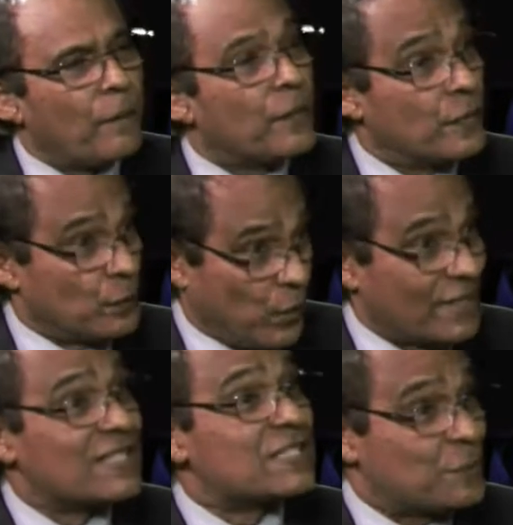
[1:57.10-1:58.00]
what
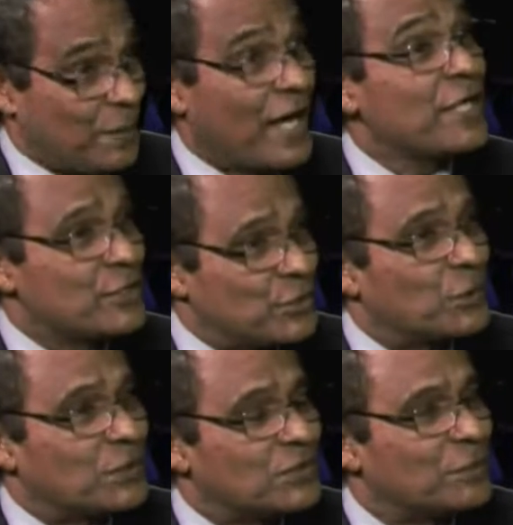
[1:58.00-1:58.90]
inspired you
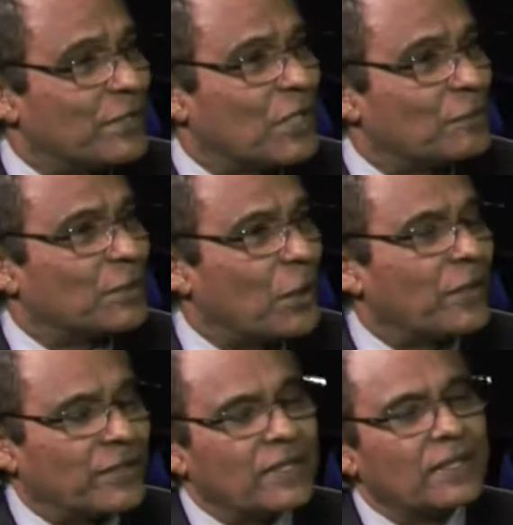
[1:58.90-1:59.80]
to become a
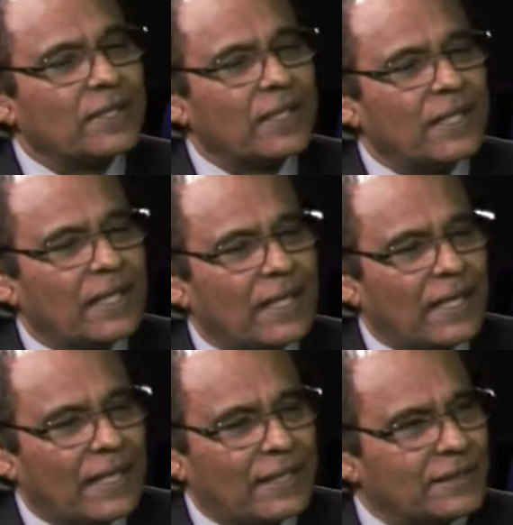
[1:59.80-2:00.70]
lawyer
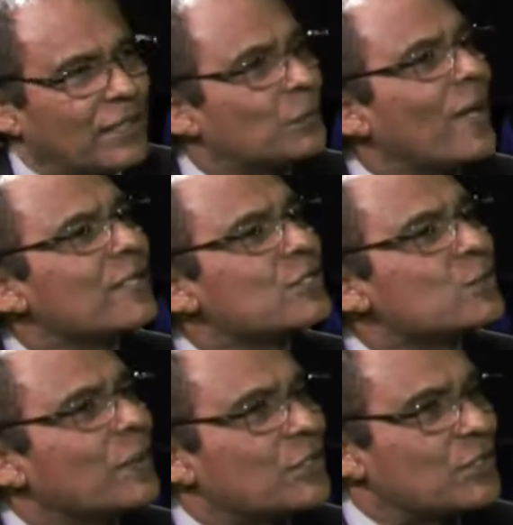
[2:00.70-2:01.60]
and why the
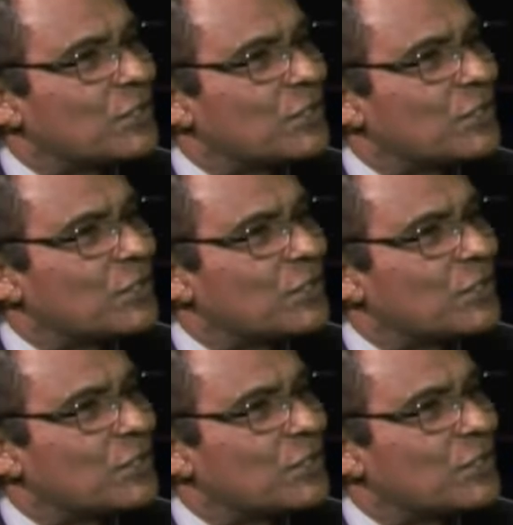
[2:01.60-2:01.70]
switch?